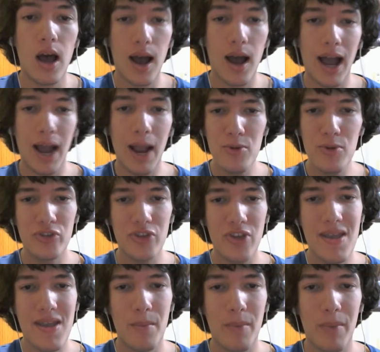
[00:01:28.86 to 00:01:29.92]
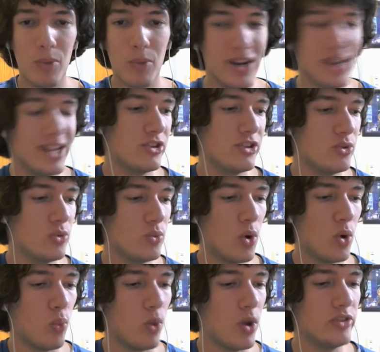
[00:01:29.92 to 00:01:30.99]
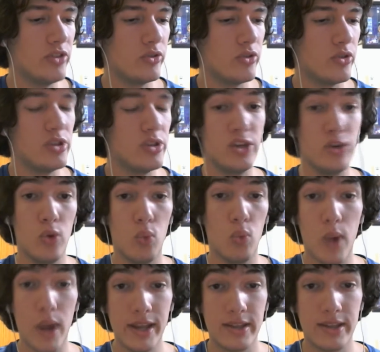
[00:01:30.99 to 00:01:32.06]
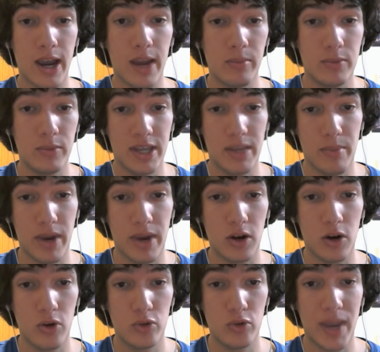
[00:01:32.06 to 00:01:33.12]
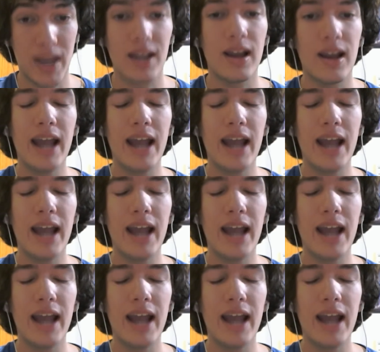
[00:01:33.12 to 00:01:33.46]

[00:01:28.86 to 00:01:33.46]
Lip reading: I will say my one issue was the wait time to get my cards back.